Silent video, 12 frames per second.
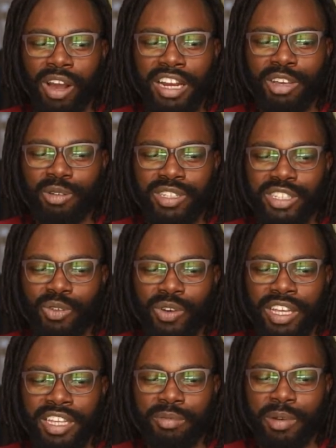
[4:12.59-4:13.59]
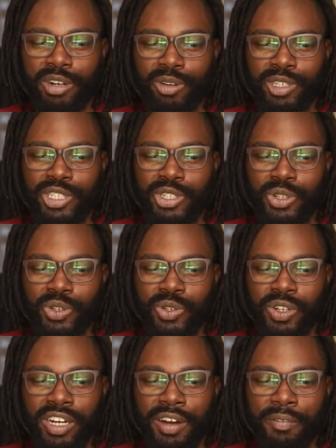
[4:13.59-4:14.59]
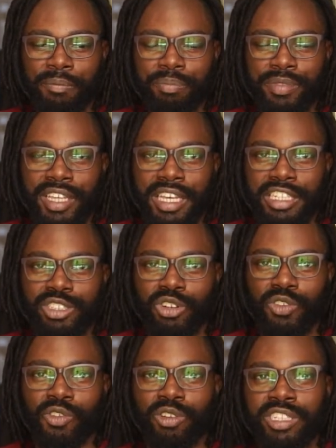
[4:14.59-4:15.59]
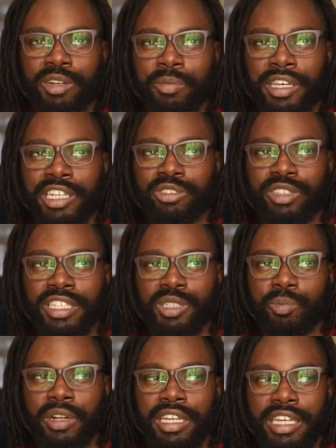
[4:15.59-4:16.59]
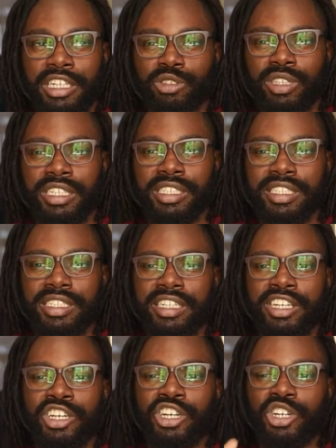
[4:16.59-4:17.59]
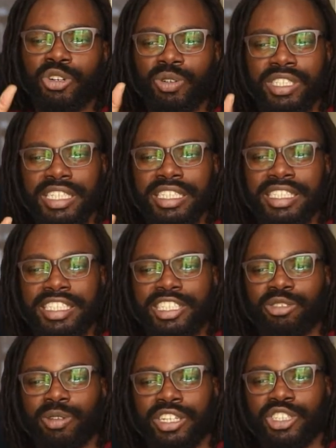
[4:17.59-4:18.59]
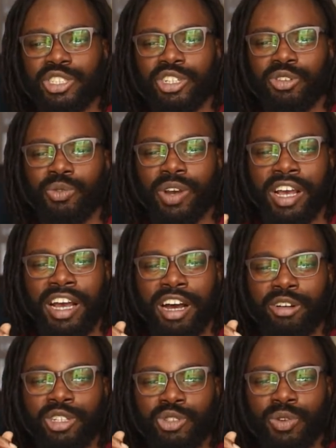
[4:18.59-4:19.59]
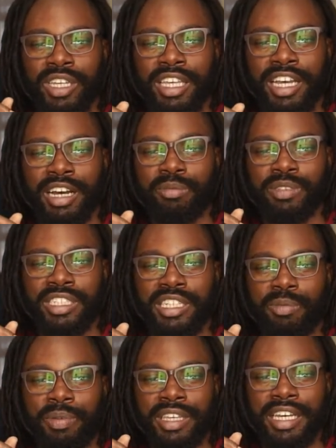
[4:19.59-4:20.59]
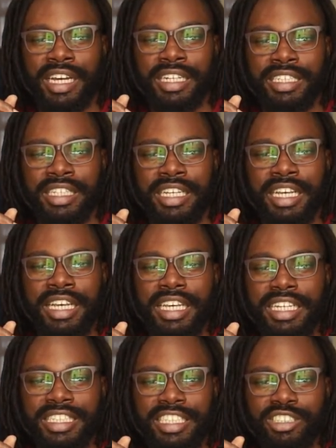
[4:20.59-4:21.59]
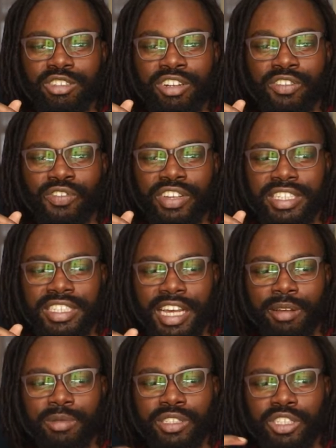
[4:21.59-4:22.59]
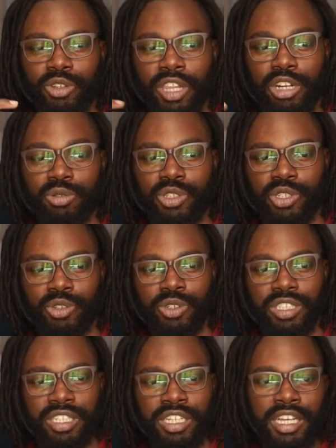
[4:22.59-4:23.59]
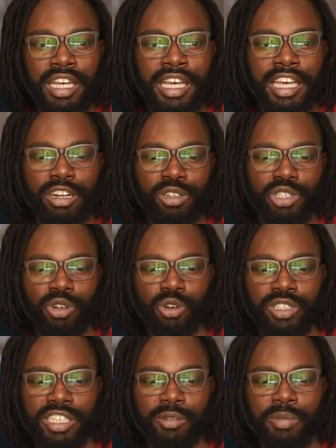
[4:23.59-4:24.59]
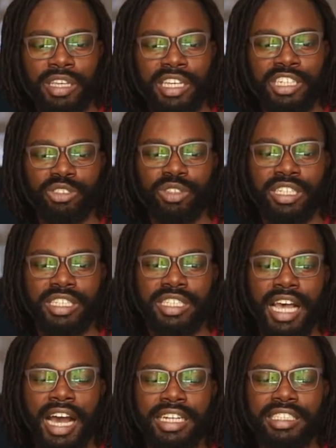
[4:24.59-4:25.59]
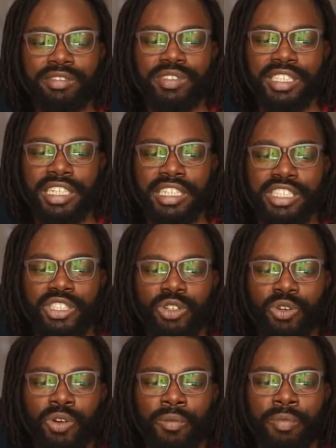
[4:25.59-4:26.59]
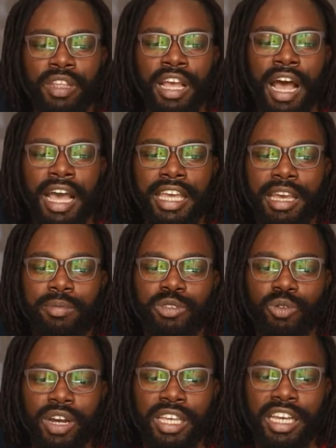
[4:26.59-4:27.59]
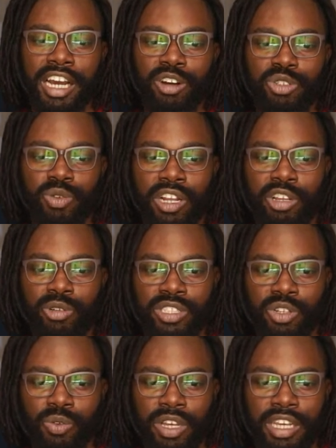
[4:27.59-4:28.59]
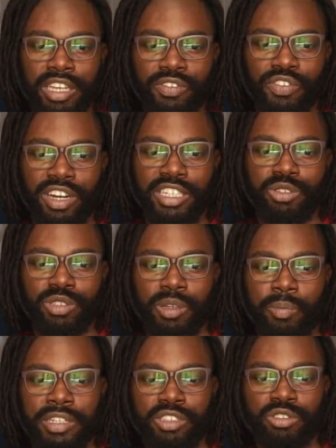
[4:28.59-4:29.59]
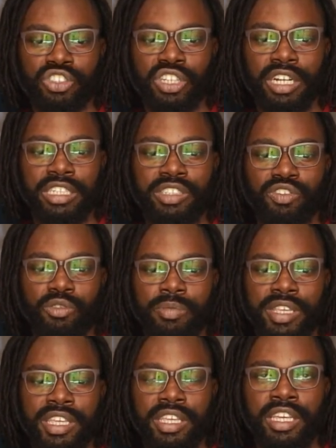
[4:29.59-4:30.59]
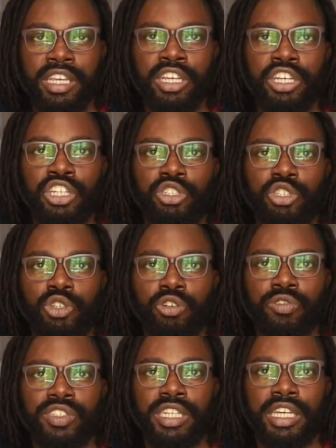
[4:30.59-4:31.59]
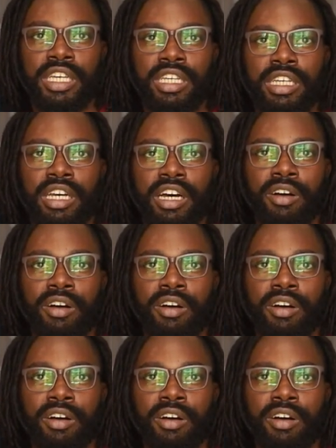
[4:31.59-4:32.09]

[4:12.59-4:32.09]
he was away, but also he had sort of gotten me into this routine situation where I was waking up, sleeping, and eating during fixed times. So that was good. He had also gotten me into this active state, so I kept working out while he was away. In fact, it was a personal challenge for me to sort of say.